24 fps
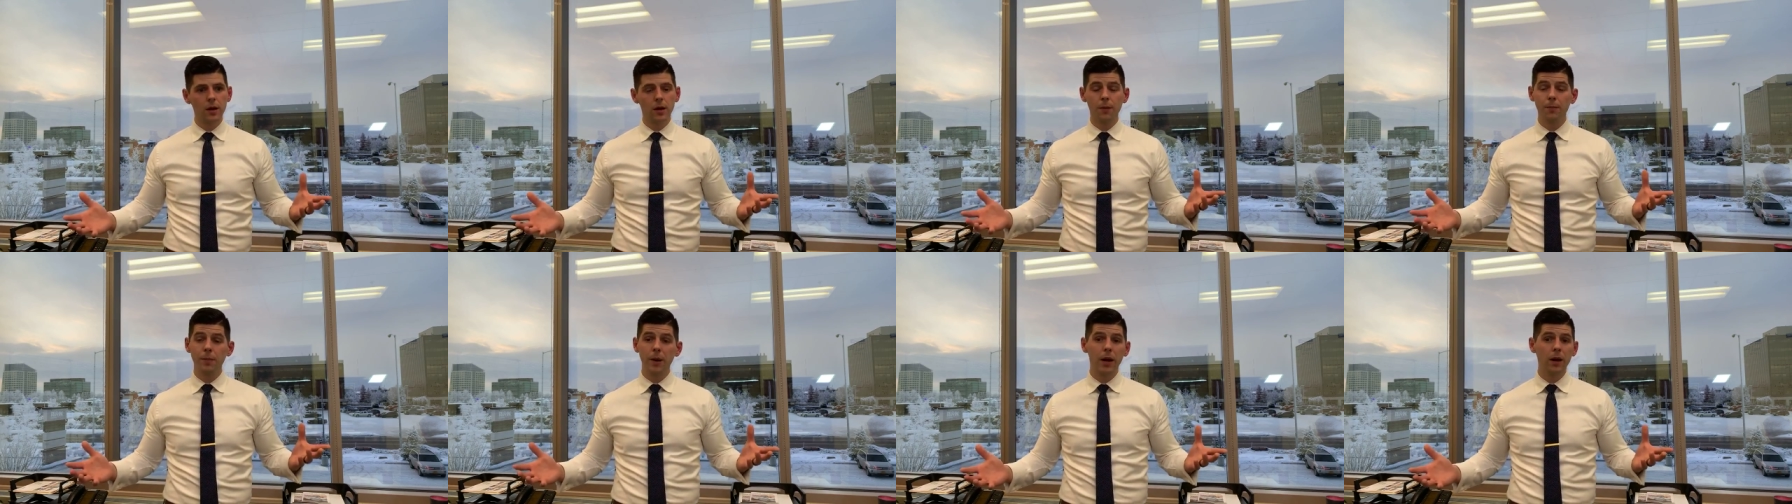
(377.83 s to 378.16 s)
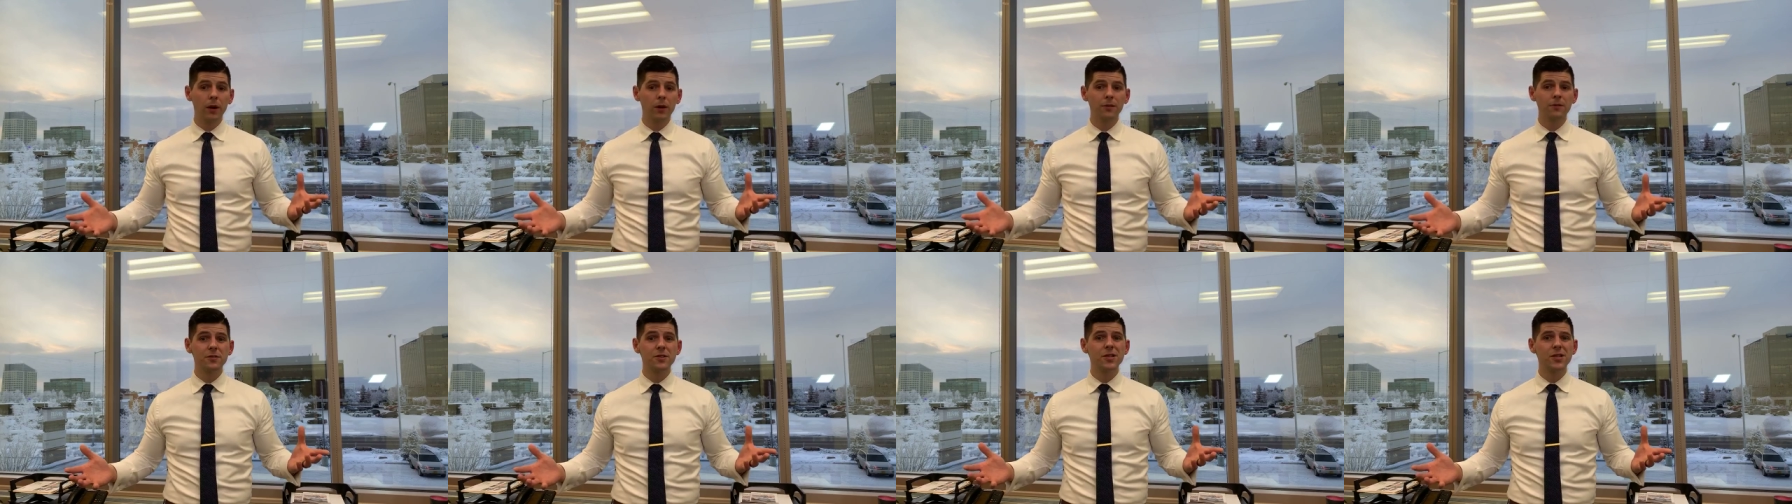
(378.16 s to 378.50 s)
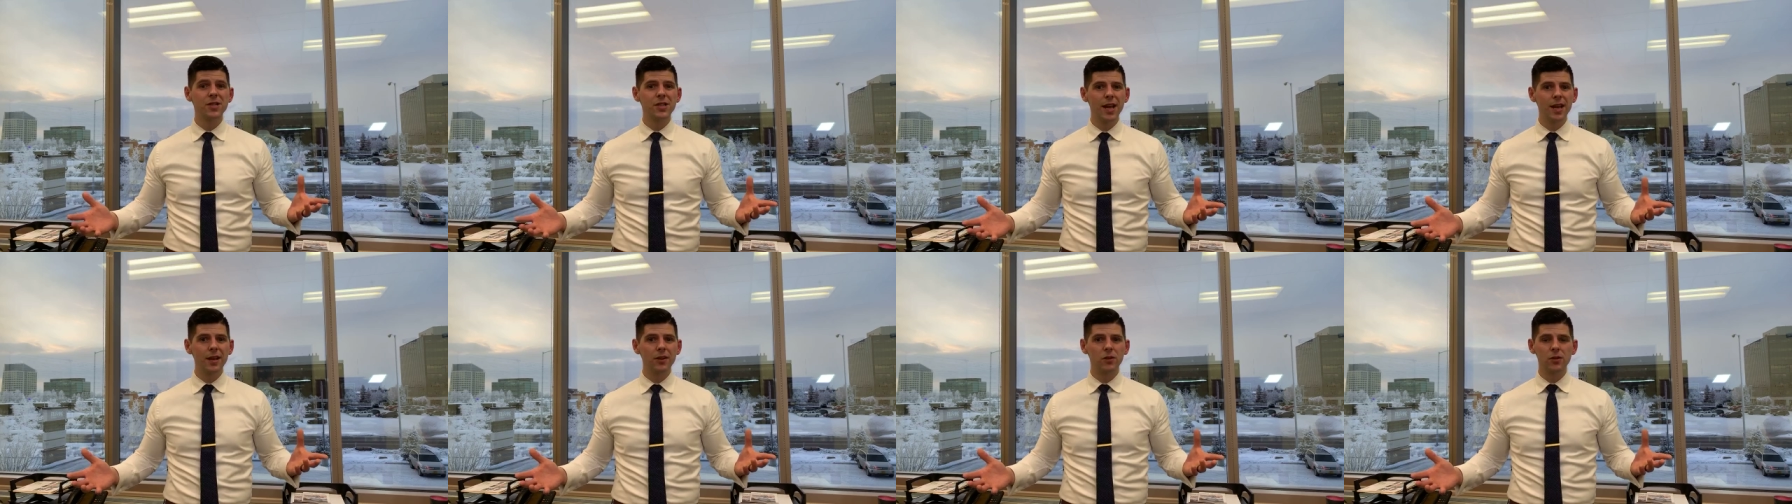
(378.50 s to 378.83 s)
comparative
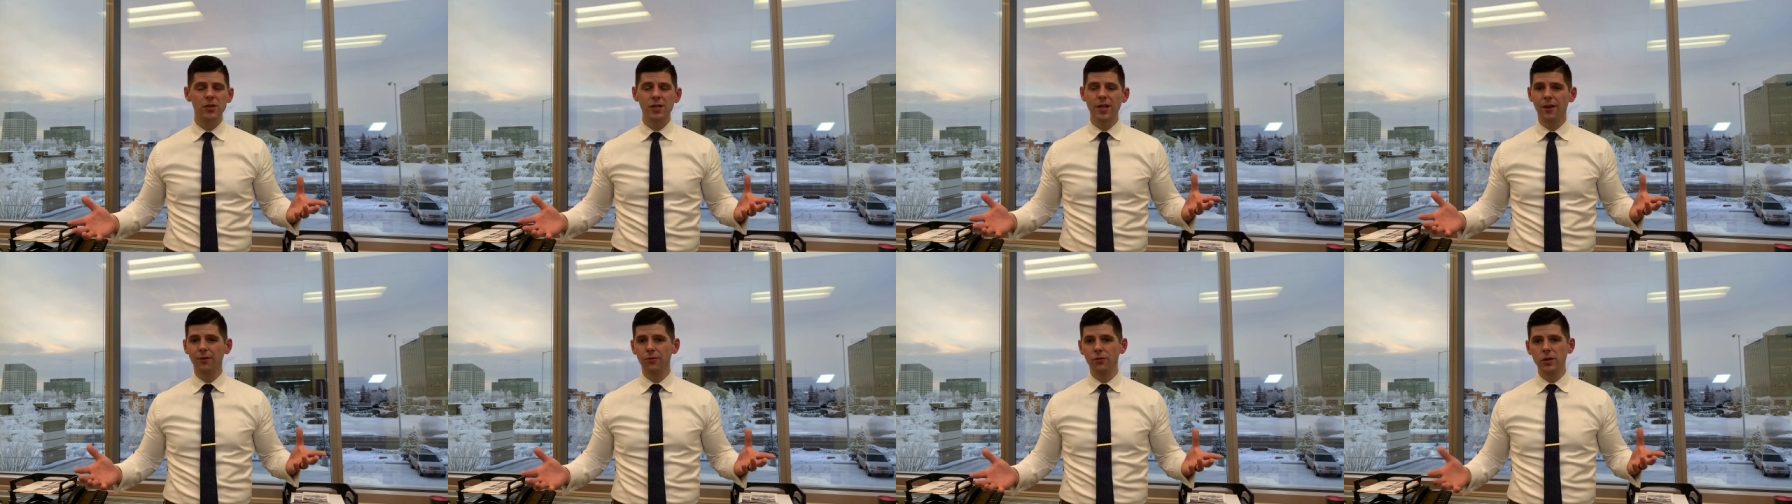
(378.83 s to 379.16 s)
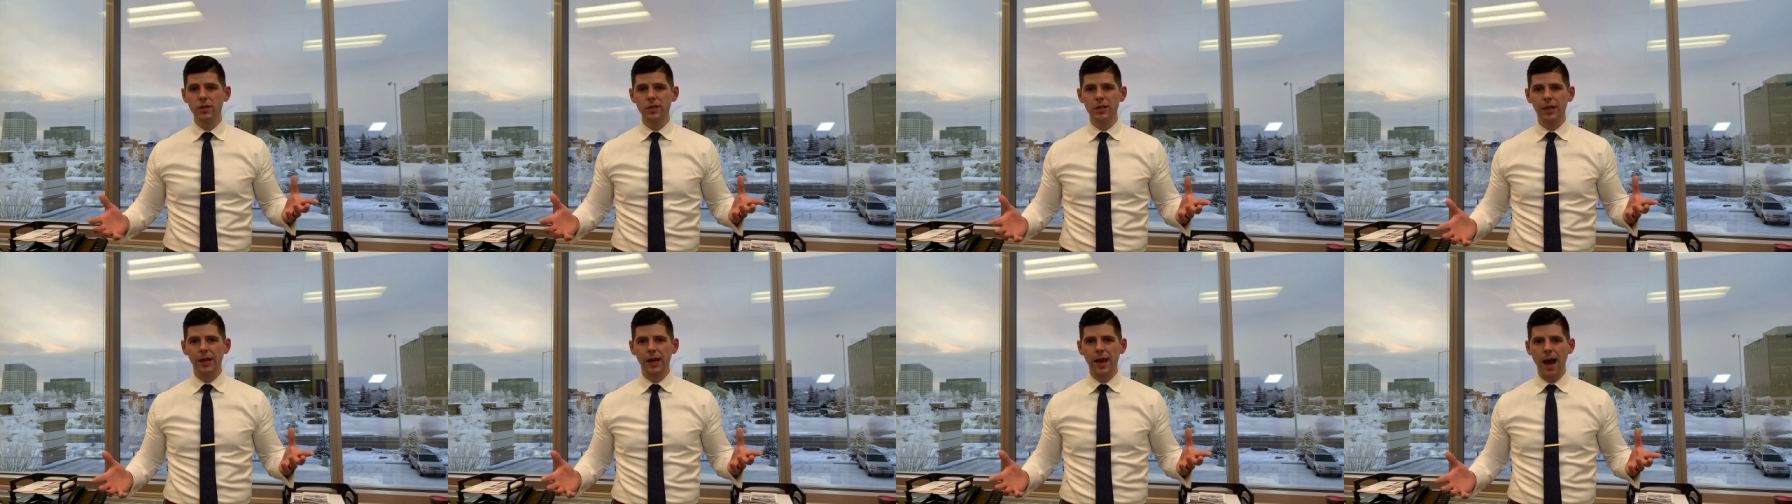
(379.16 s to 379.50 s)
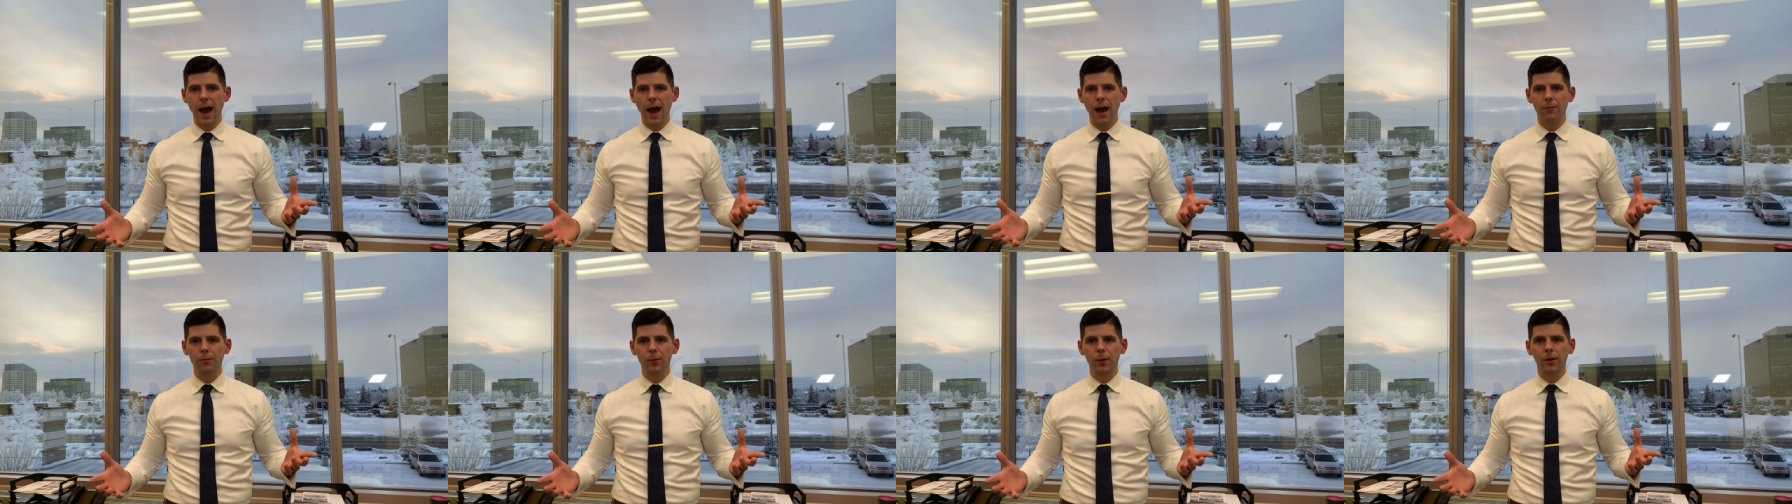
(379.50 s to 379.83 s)
sales that recently
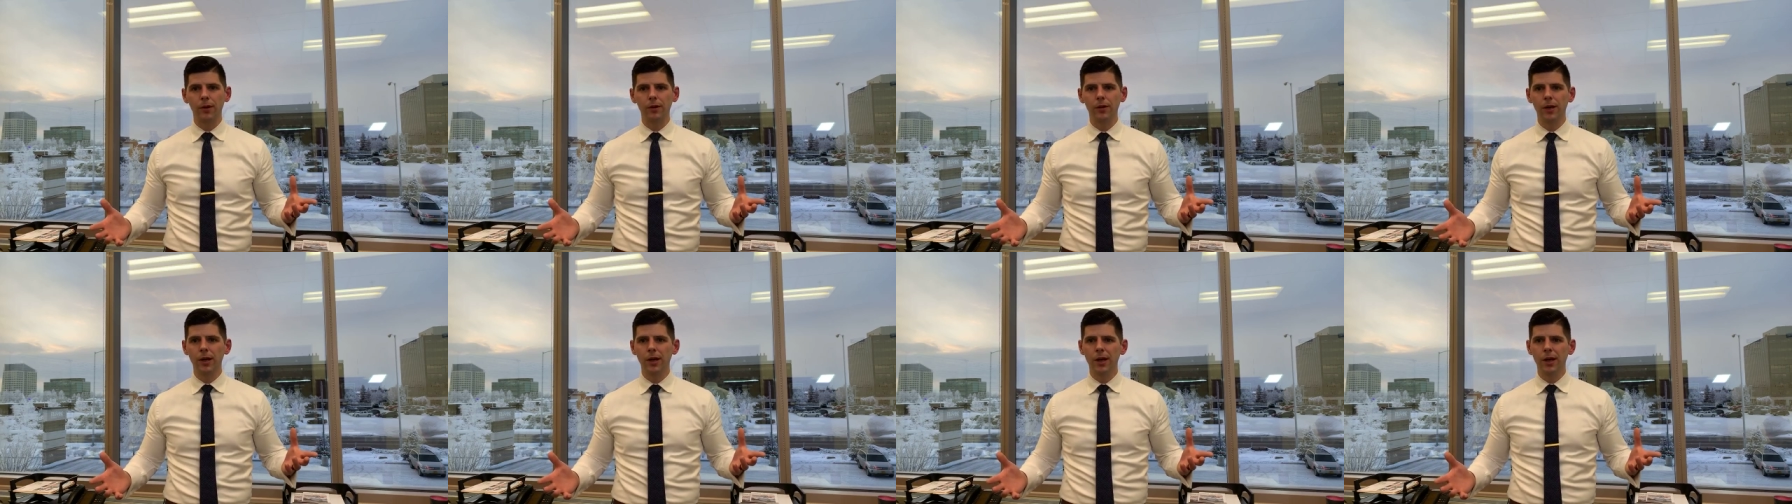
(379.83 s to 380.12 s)
happened.